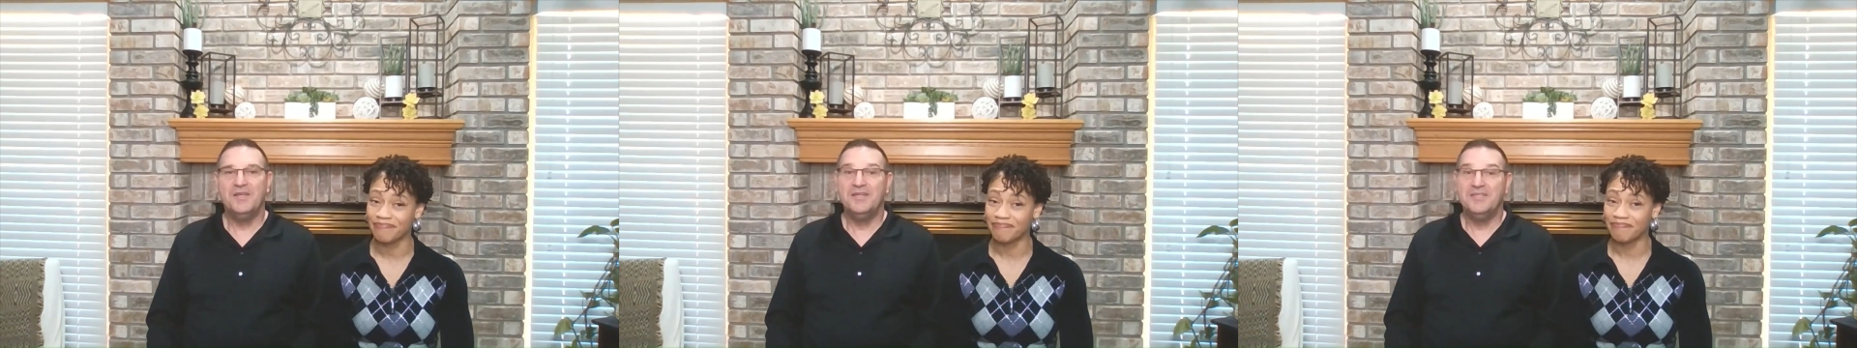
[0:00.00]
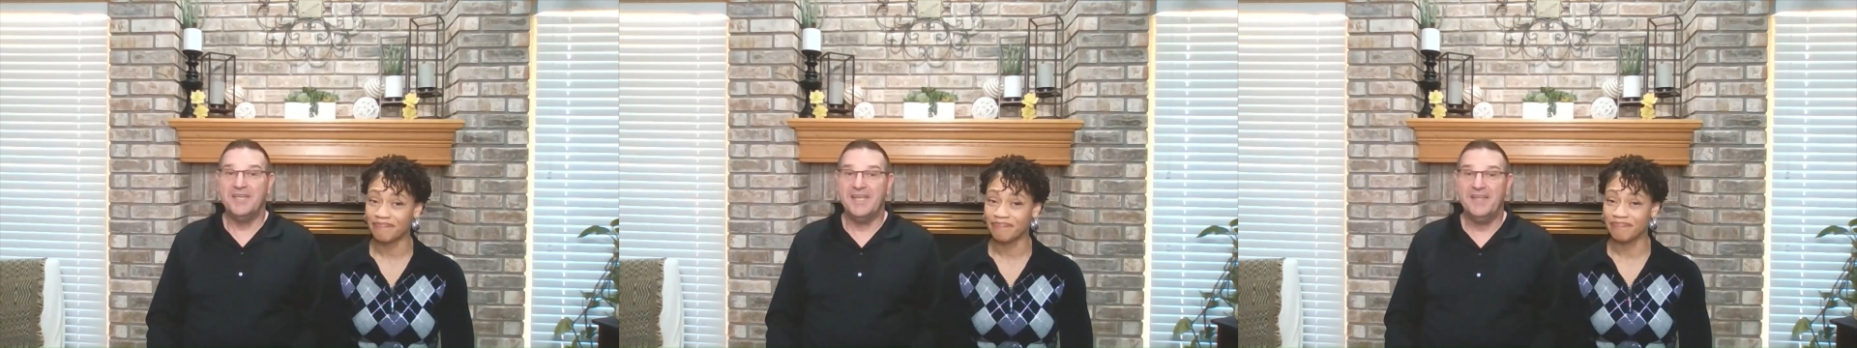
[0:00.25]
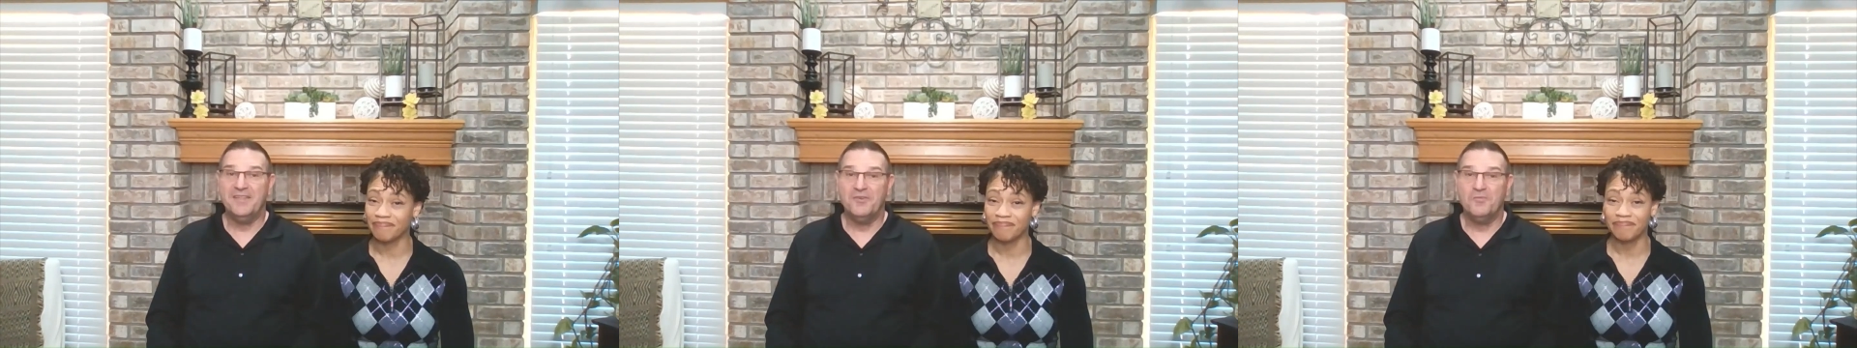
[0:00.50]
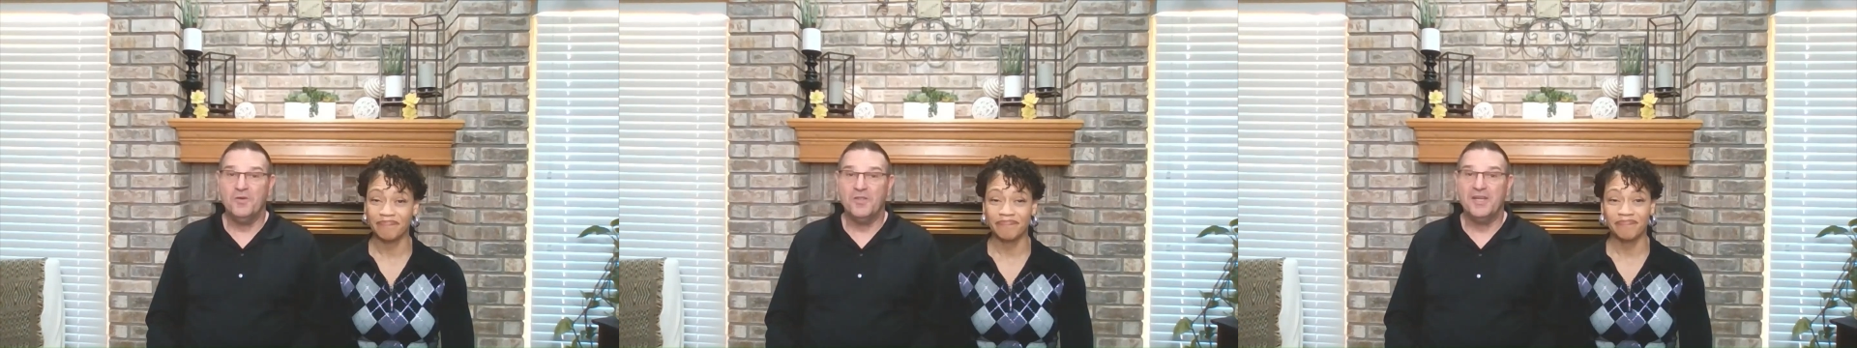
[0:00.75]
Speaker 1: Together,
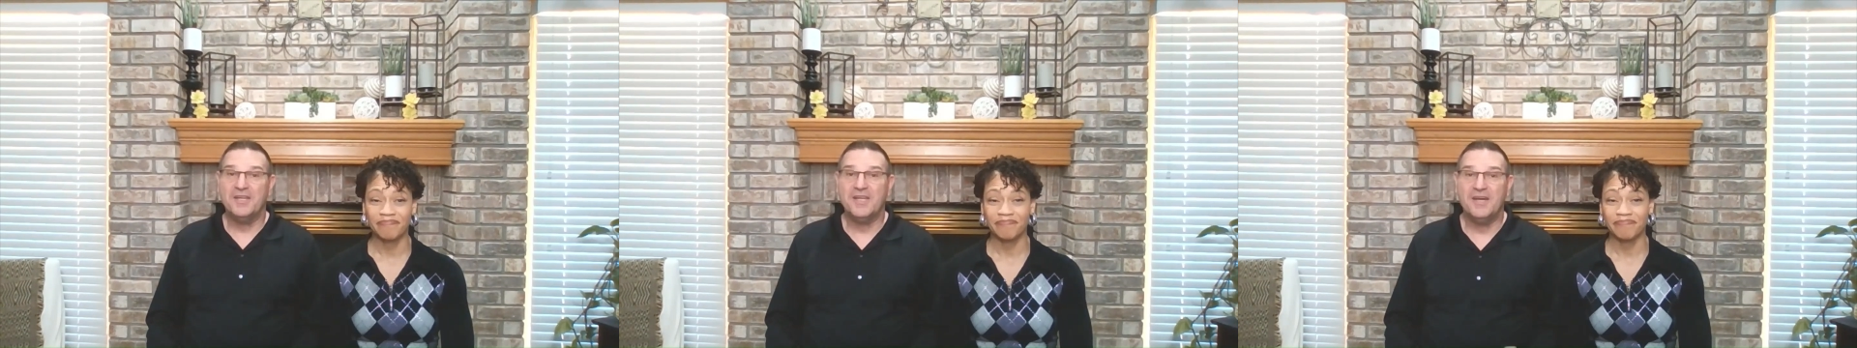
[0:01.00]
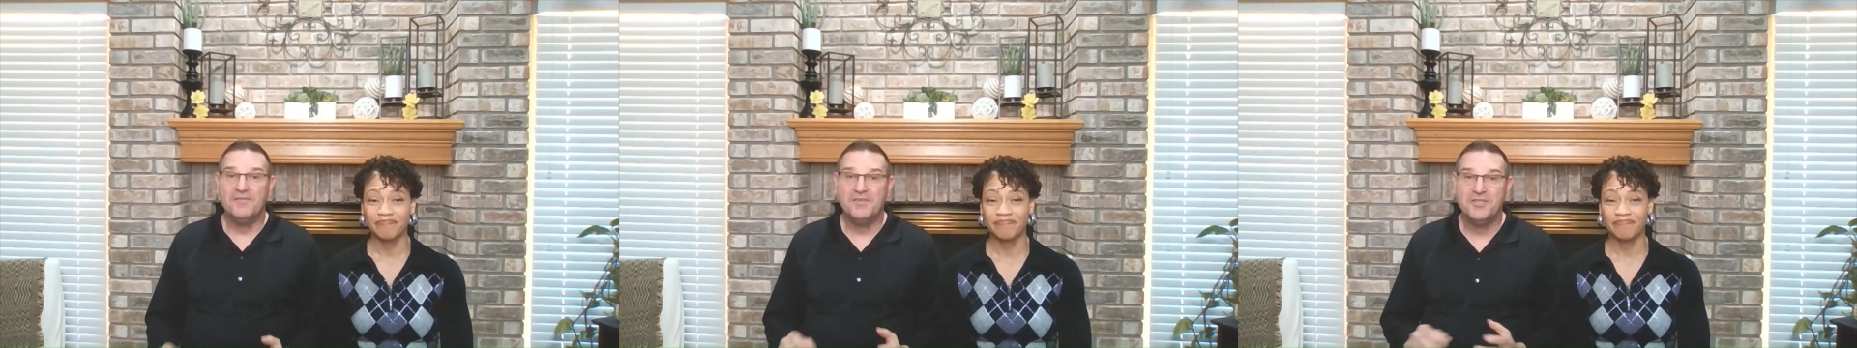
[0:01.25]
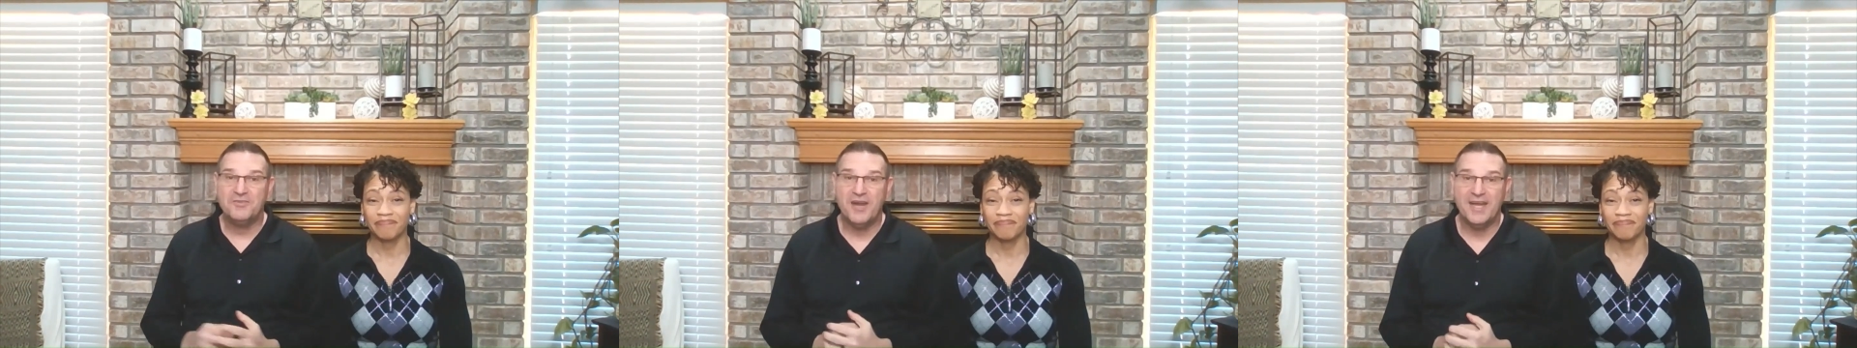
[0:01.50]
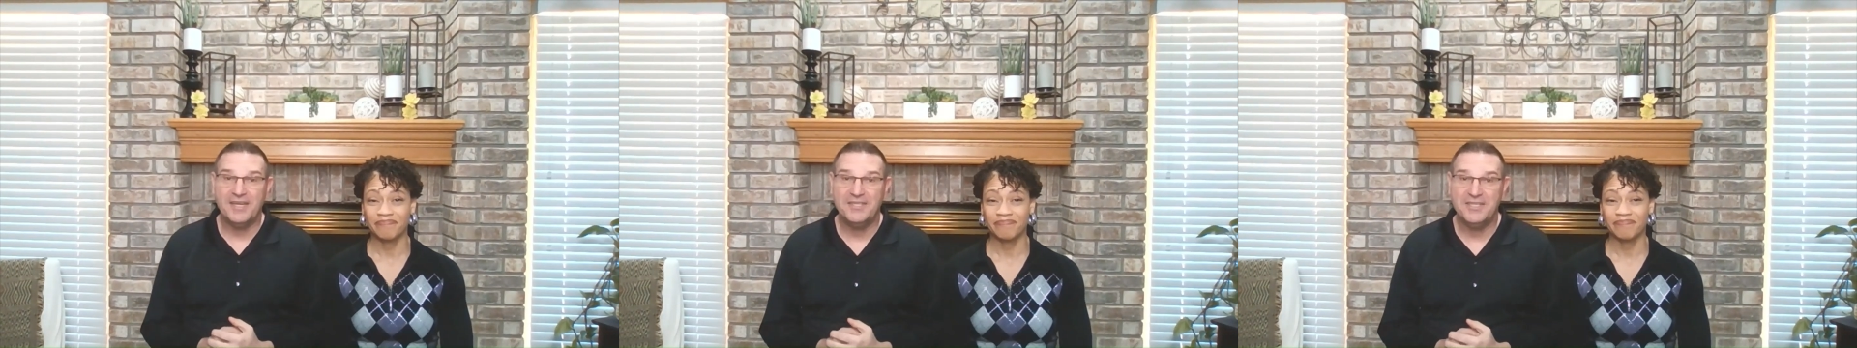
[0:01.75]
we'll uncover
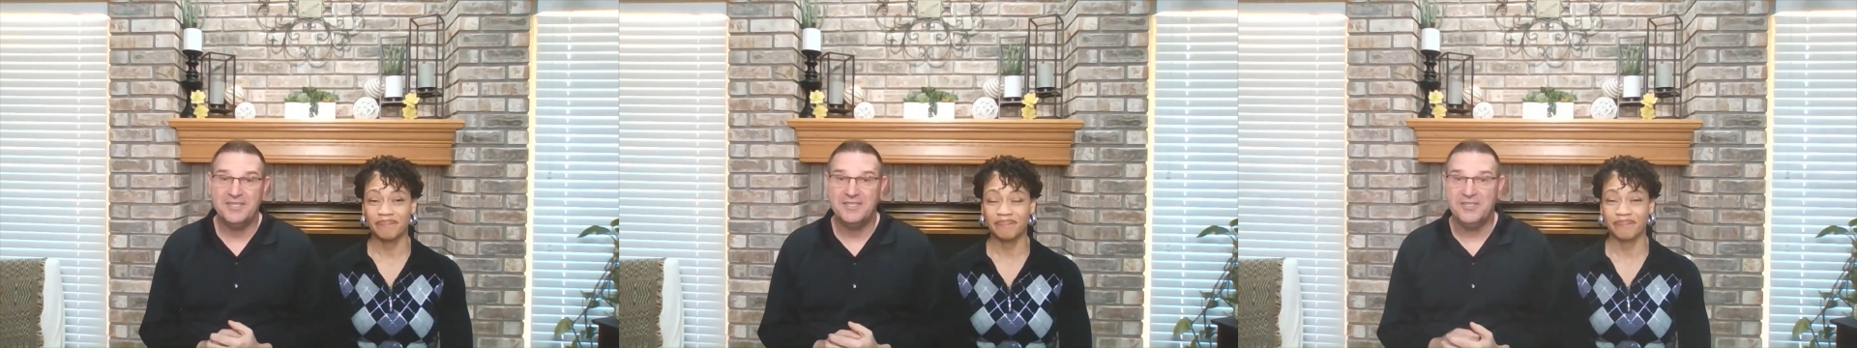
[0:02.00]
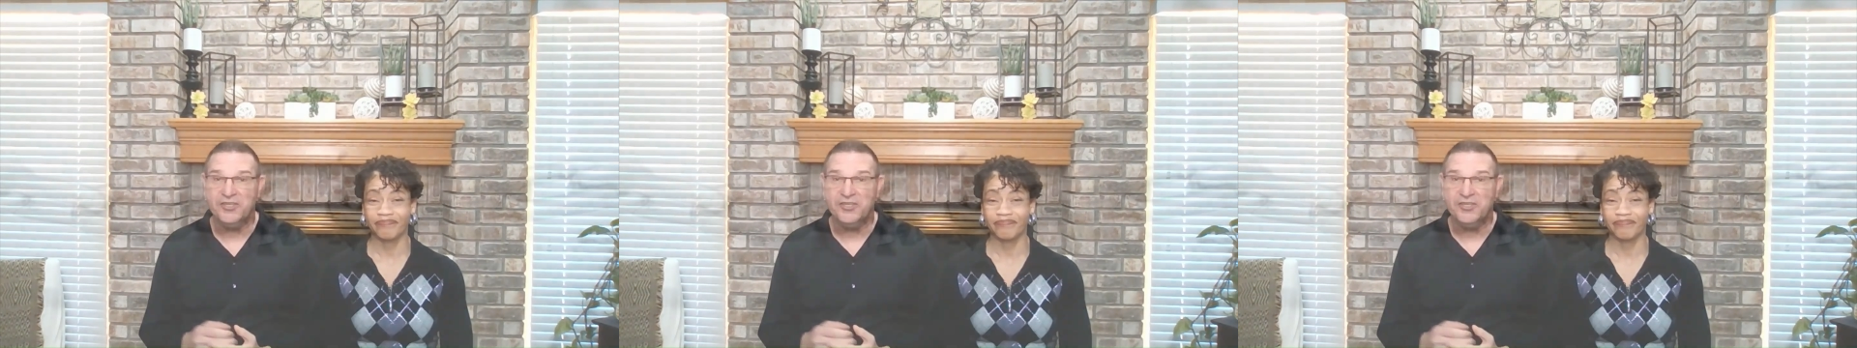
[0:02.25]
strategies to